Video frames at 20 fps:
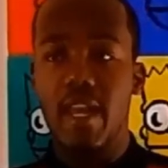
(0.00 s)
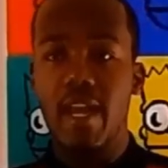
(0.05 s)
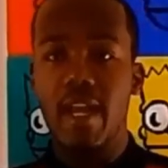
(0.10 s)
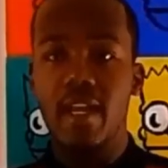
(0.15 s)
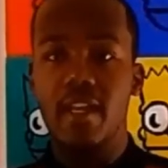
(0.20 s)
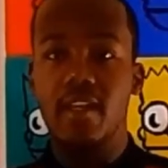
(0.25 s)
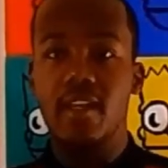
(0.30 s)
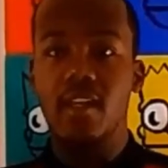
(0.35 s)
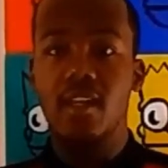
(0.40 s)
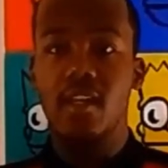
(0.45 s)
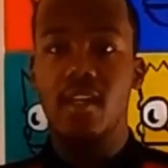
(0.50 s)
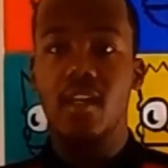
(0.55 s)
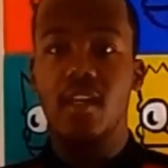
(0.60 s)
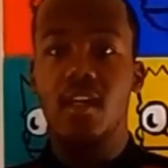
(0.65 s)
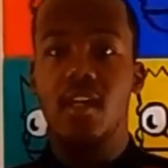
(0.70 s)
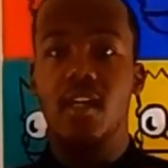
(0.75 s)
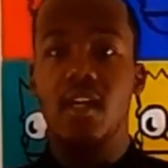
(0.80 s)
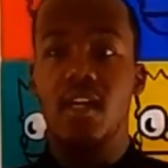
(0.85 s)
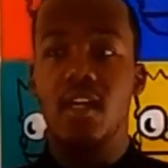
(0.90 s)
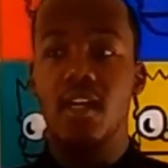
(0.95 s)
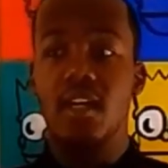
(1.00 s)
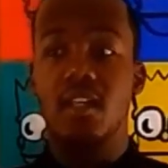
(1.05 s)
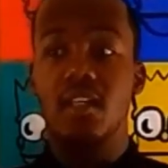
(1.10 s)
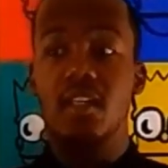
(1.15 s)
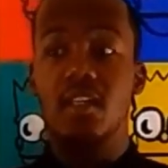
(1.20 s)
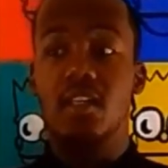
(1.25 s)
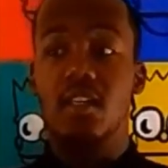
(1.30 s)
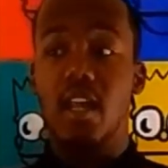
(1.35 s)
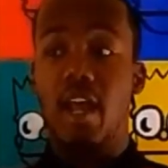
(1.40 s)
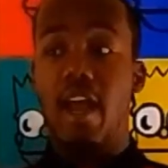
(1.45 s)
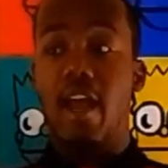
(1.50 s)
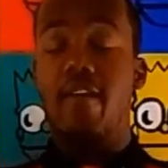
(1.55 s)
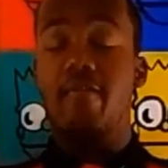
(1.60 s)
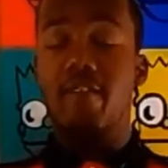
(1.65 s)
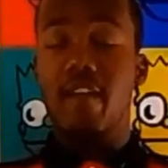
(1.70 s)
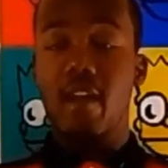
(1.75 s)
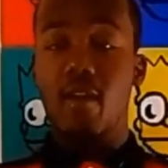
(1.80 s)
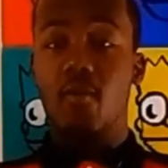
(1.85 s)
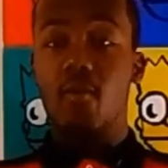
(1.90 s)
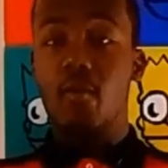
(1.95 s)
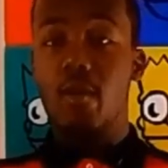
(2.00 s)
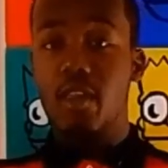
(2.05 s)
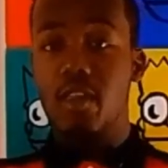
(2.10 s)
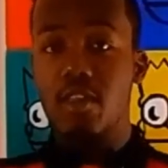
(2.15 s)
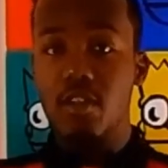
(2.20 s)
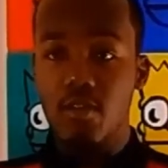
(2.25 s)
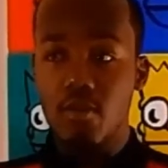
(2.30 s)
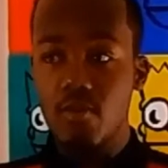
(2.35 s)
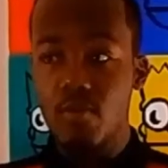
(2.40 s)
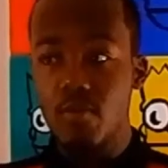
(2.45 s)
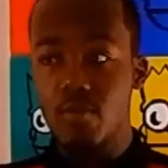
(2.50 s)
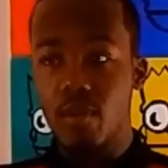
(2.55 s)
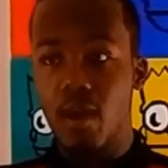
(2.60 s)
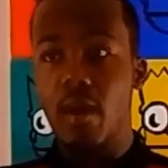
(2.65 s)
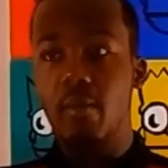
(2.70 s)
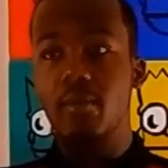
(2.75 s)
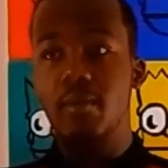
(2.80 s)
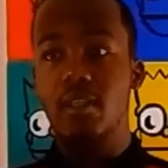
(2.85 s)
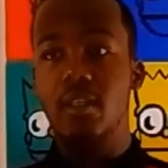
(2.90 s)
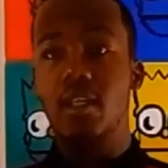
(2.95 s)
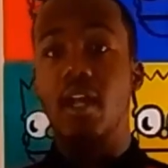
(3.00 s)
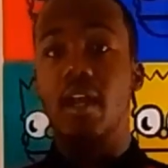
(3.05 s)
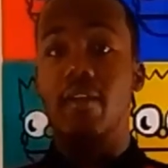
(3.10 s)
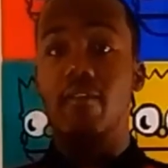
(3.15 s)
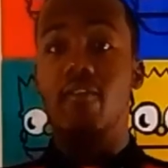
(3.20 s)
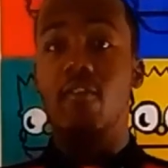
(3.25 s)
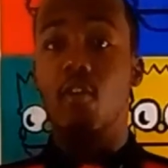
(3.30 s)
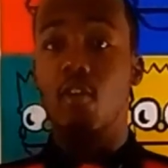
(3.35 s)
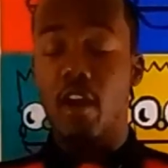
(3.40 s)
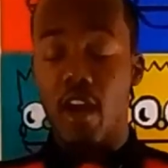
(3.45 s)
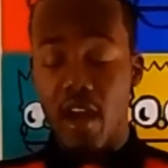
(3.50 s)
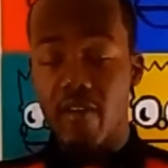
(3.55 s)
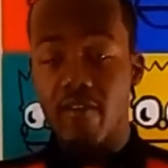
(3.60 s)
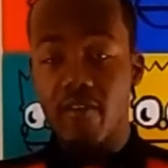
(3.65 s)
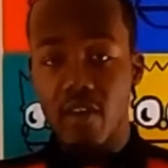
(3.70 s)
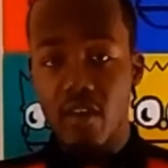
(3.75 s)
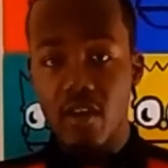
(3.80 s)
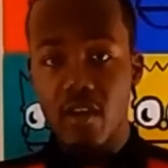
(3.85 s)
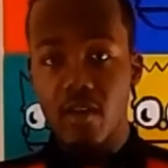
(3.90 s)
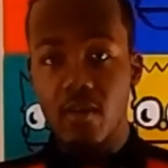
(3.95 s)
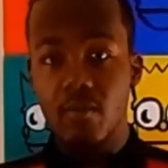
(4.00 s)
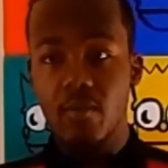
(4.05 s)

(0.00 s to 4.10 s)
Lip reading: that and have that with you probably like forever,